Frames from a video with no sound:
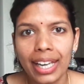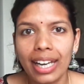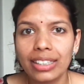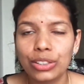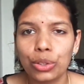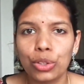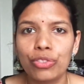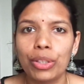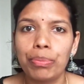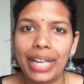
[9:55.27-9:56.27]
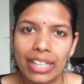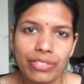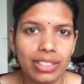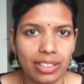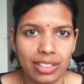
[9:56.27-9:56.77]
So for
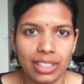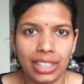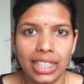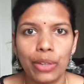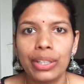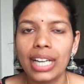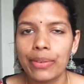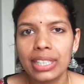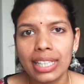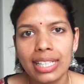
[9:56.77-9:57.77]
breakfast, now in our case